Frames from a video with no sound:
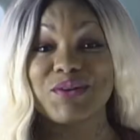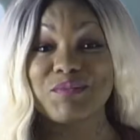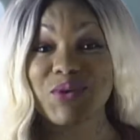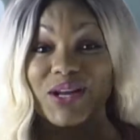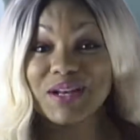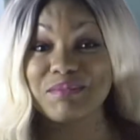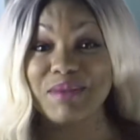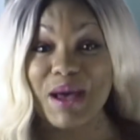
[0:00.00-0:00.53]

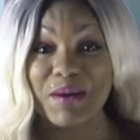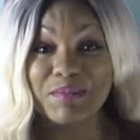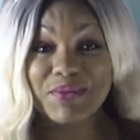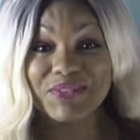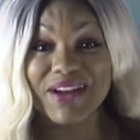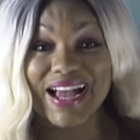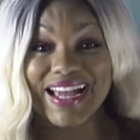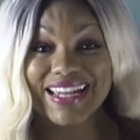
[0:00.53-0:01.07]
Morning, Mount
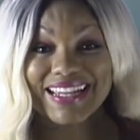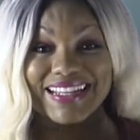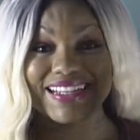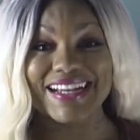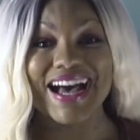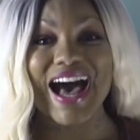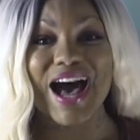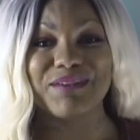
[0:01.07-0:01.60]

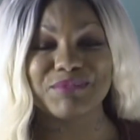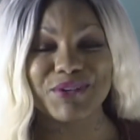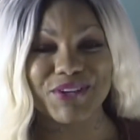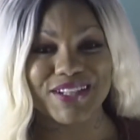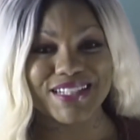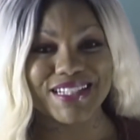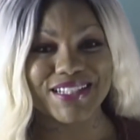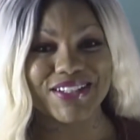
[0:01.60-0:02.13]
Moriah. I'm
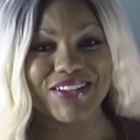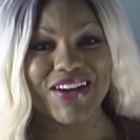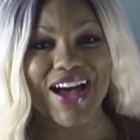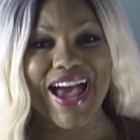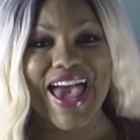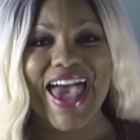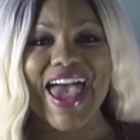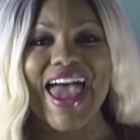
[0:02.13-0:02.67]
Crystal,
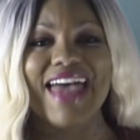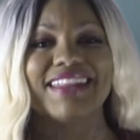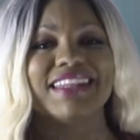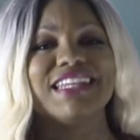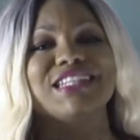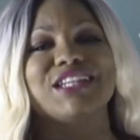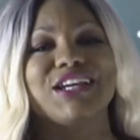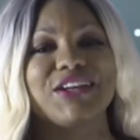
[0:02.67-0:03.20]
and
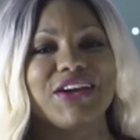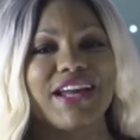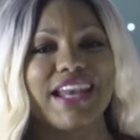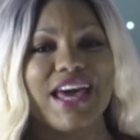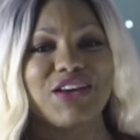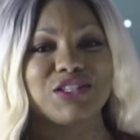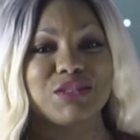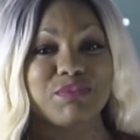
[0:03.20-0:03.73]
these are your
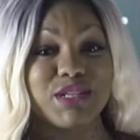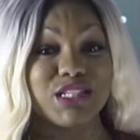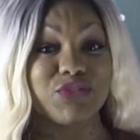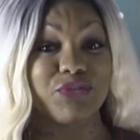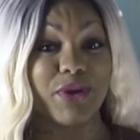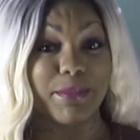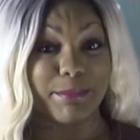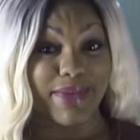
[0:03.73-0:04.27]
announcements
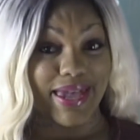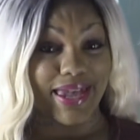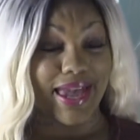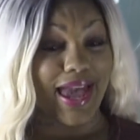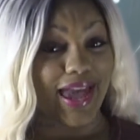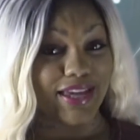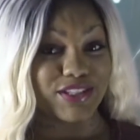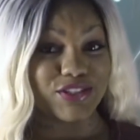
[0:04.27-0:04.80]
for May
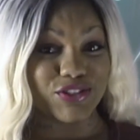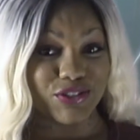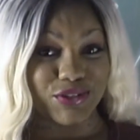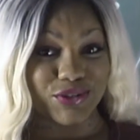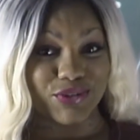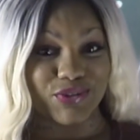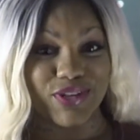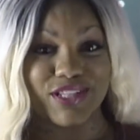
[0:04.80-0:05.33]
and
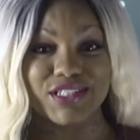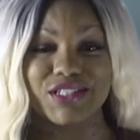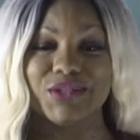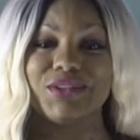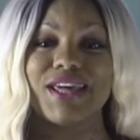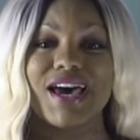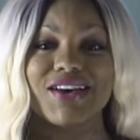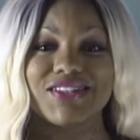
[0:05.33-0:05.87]
June
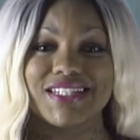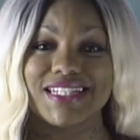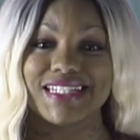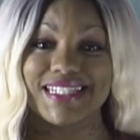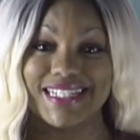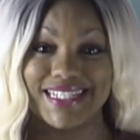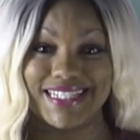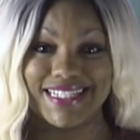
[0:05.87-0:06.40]

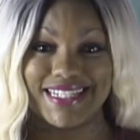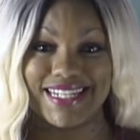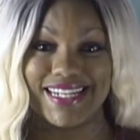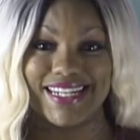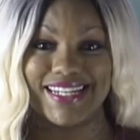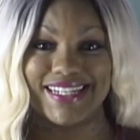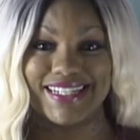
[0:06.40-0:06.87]
2016.